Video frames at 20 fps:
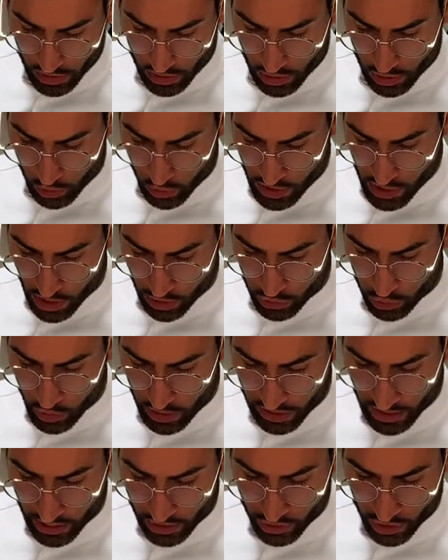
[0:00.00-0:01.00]
we're not doing
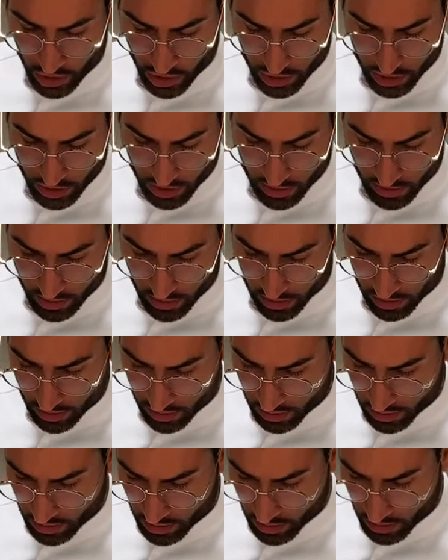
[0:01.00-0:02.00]
that just
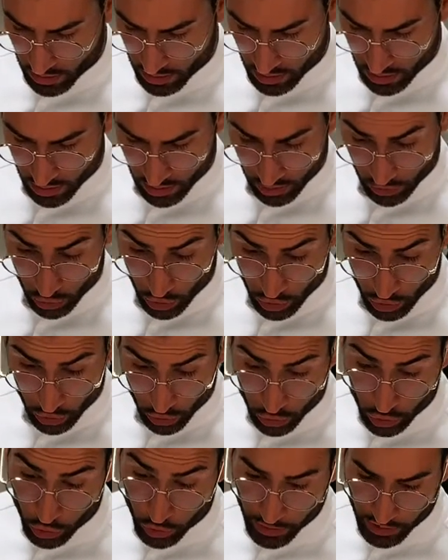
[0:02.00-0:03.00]
to
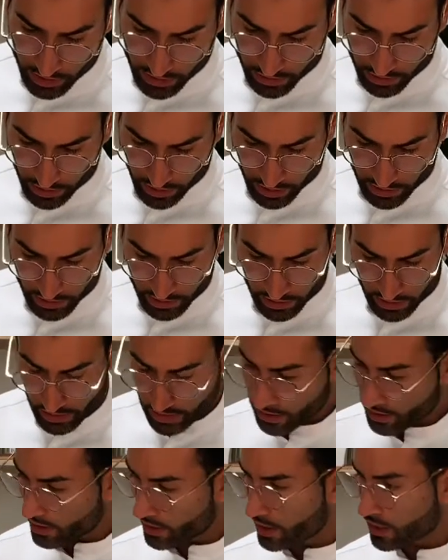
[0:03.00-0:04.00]
do it, right?
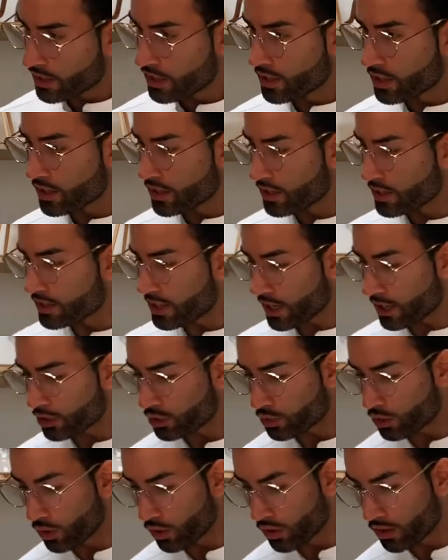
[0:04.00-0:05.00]
There's
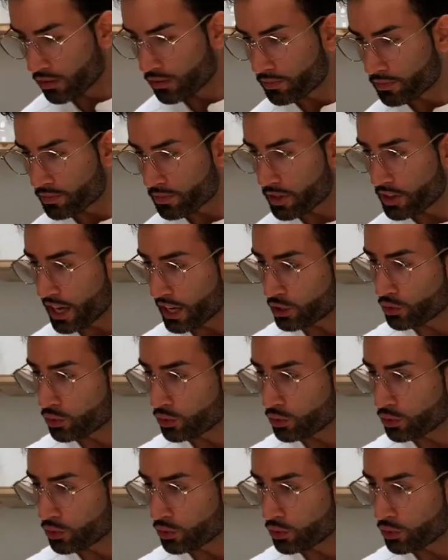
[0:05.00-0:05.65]
an actual